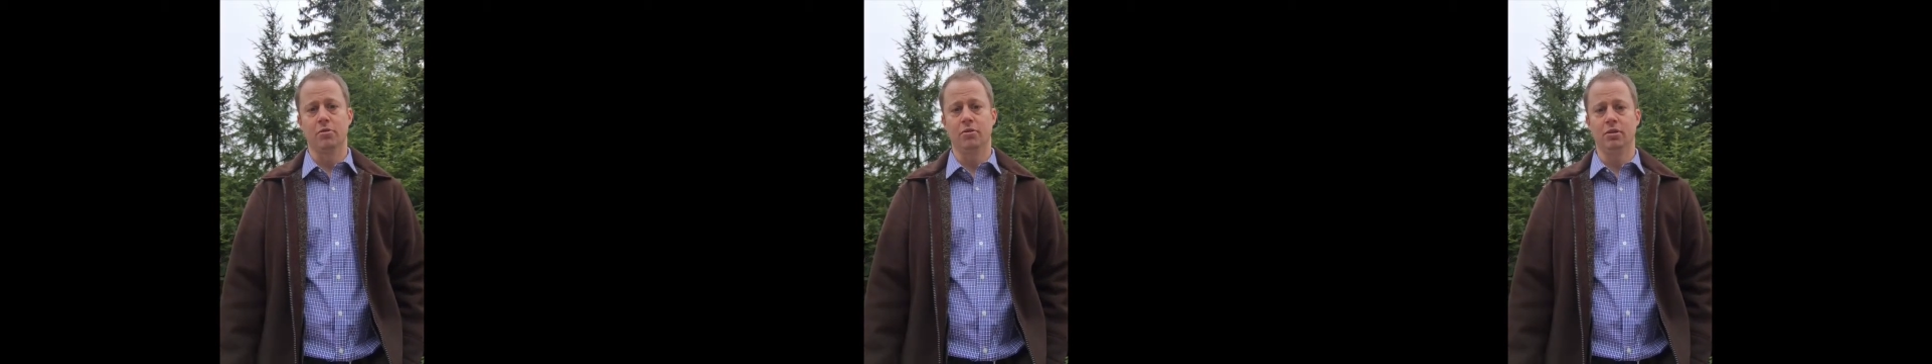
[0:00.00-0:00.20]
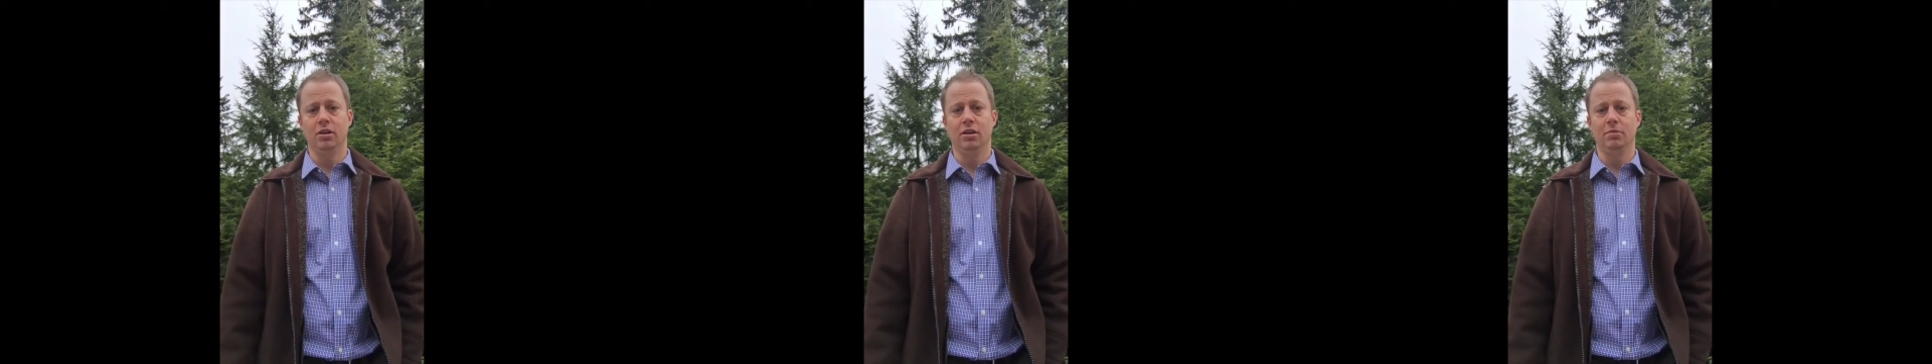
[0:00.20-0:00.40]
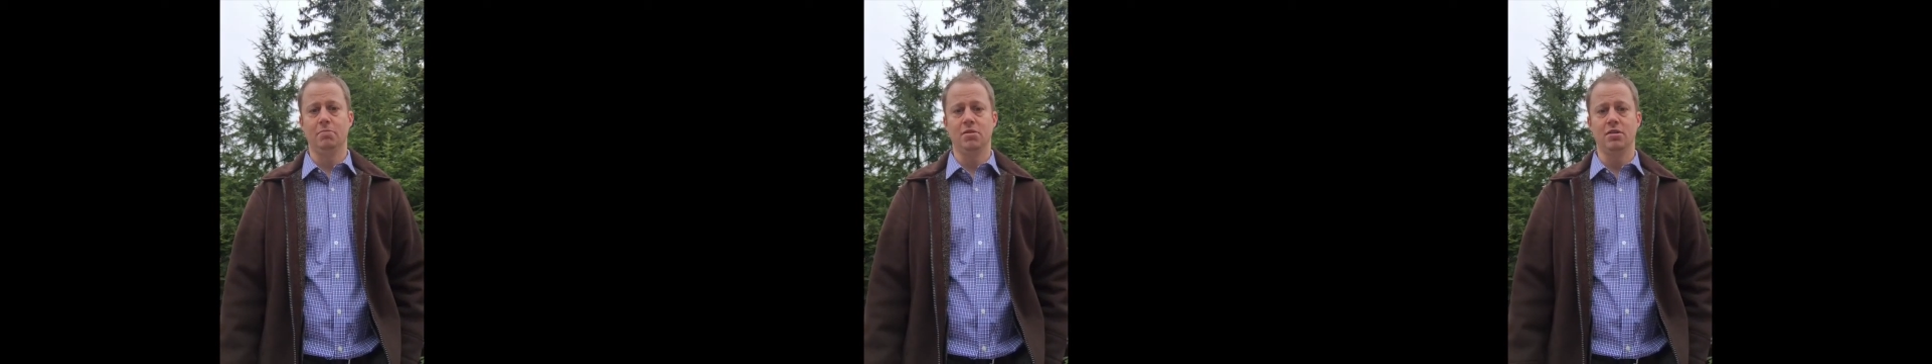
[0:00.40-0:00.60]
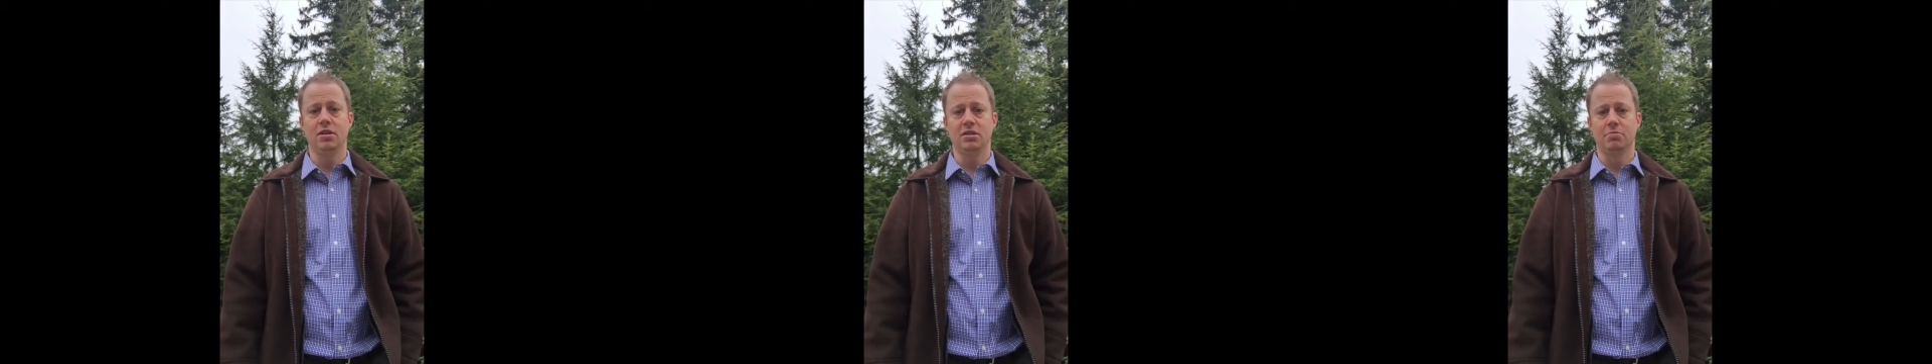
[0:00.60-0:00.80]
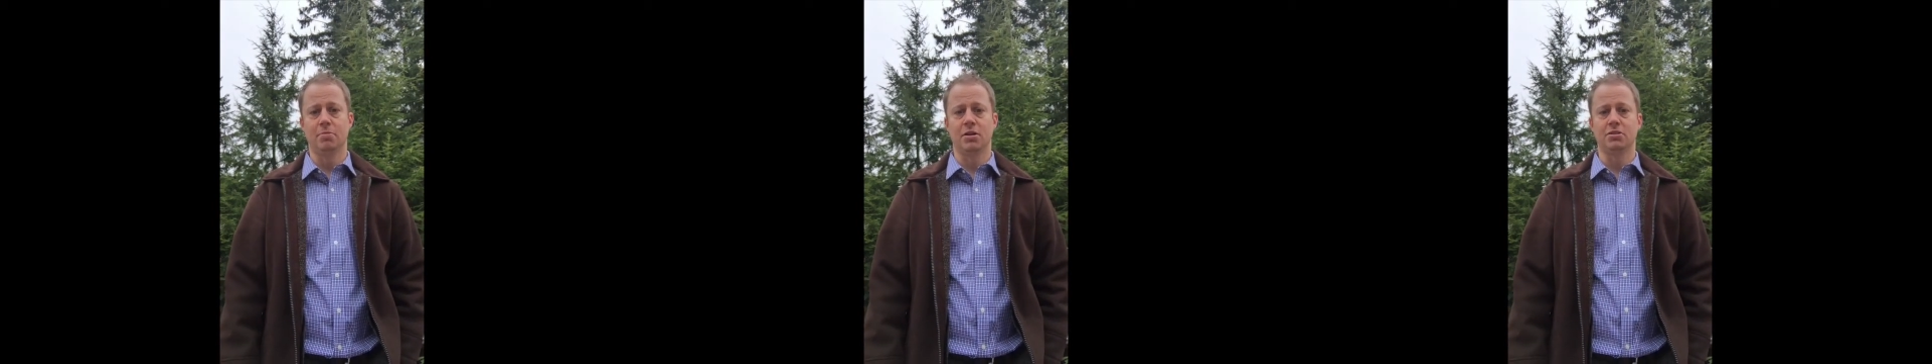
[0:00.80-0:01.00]
theme,
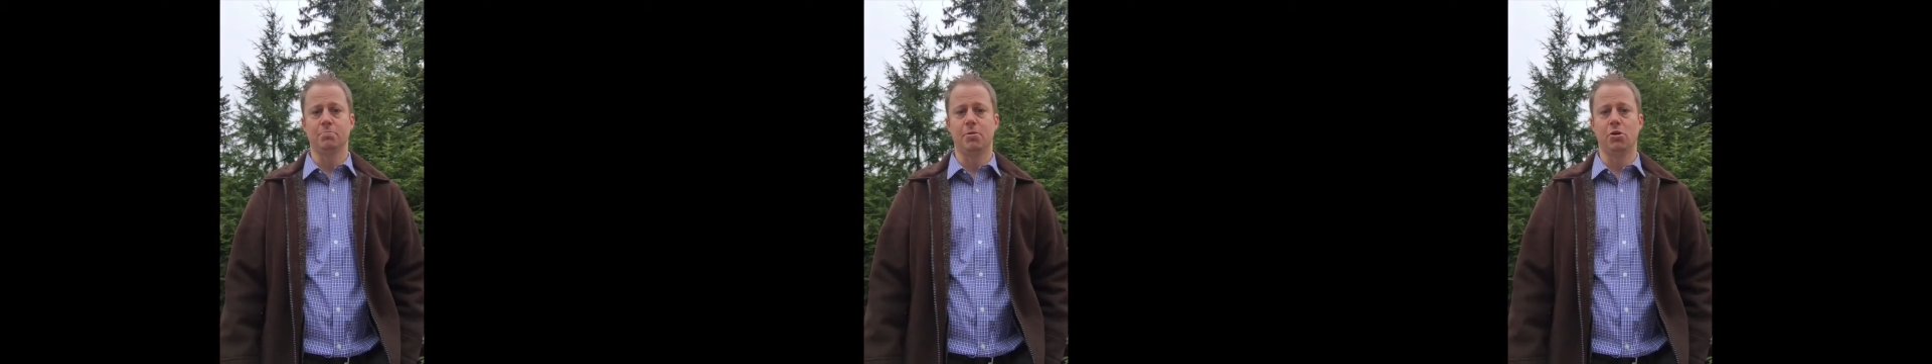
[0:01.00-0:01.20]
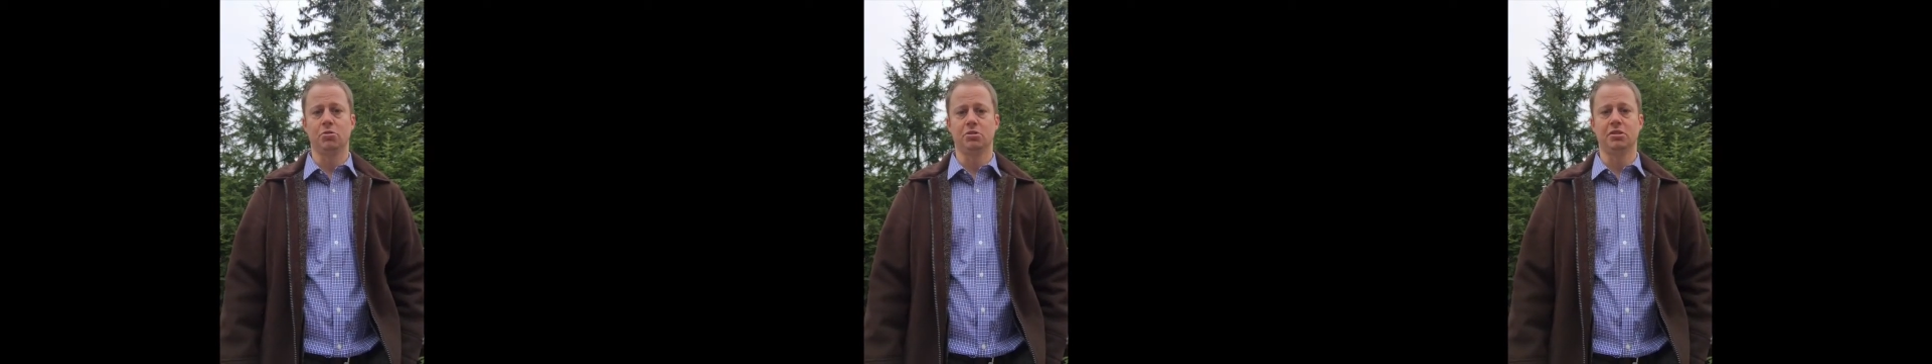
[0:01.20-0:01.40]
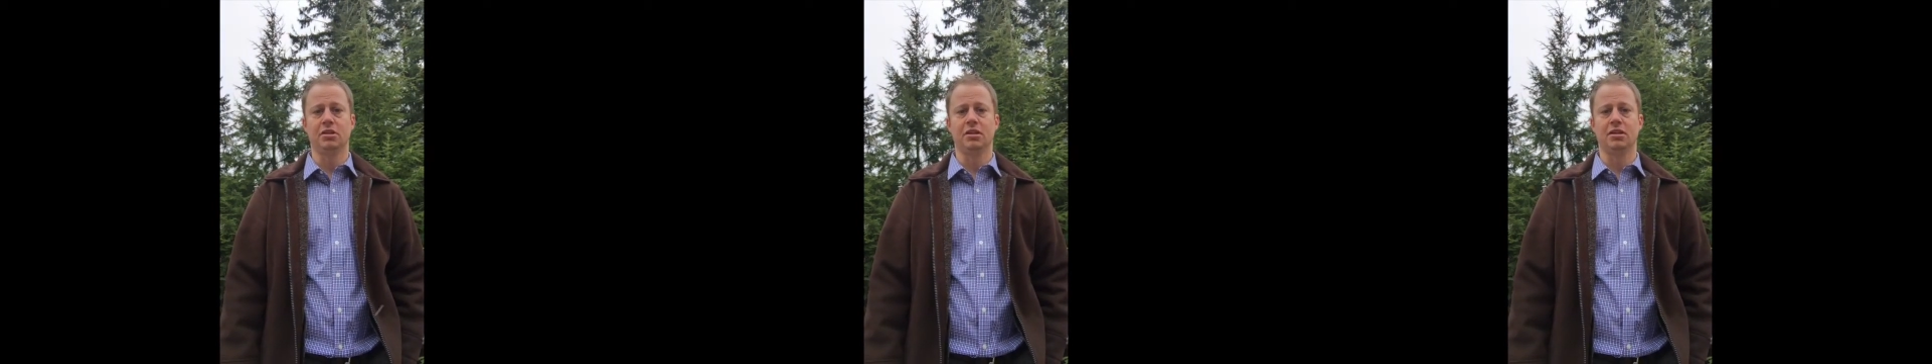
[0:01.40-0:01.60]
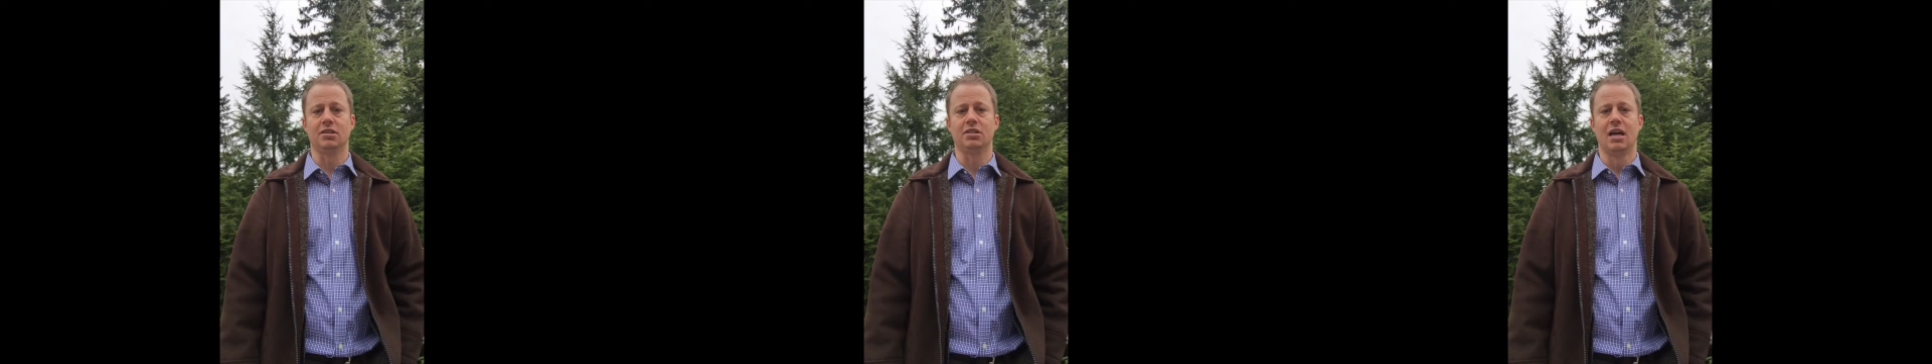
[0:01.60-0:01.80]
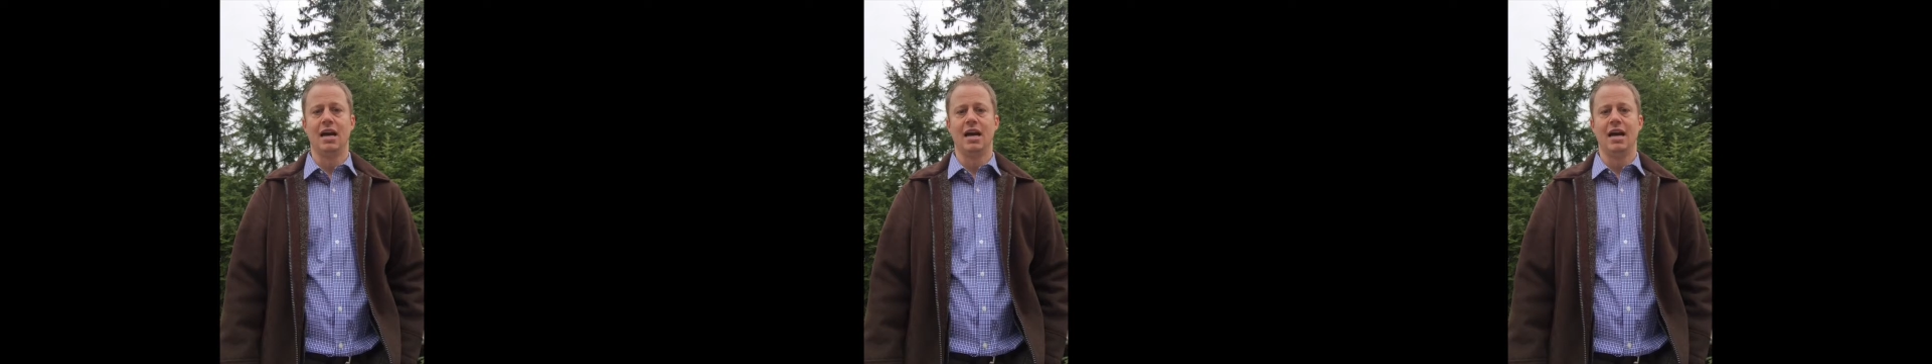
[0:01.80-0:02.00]
this month's post is,